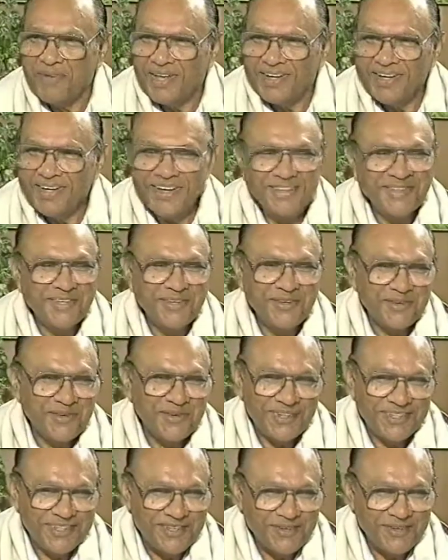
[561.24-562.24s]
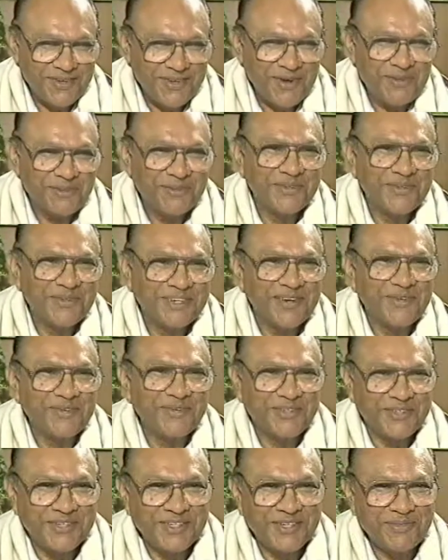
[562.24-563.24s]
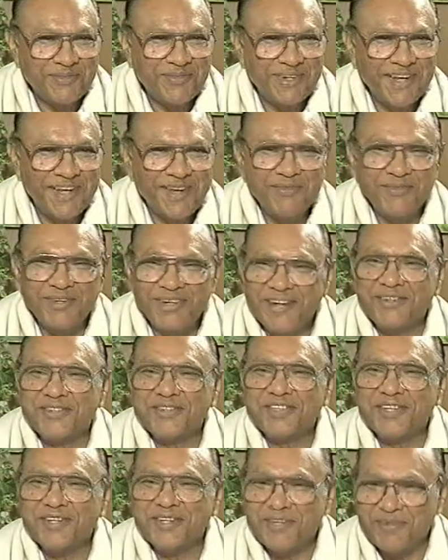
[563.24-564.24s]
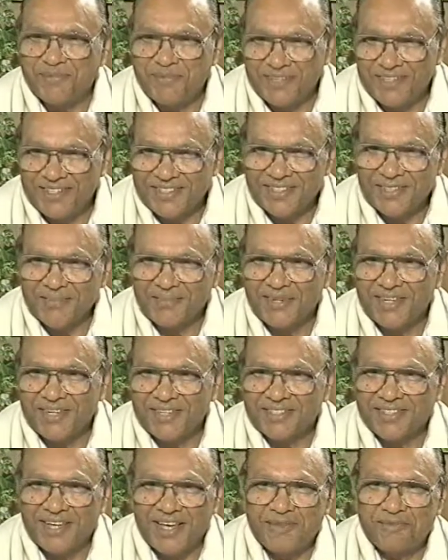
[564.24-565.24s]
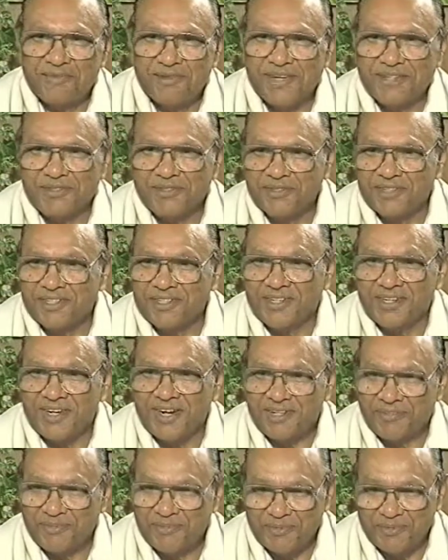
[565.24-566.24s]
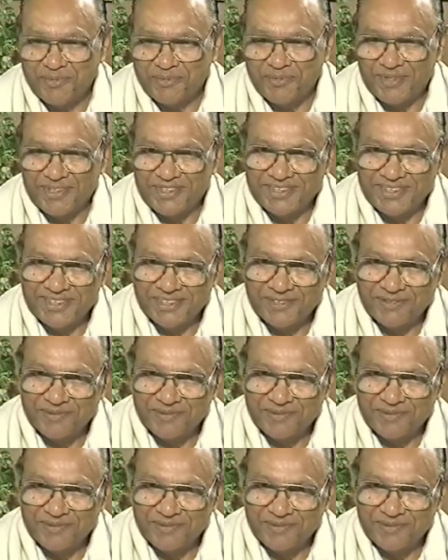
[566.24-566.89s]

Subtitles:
Well, I think you are taking conclusions, but I would like to say keep it easy, because I want to interact with people.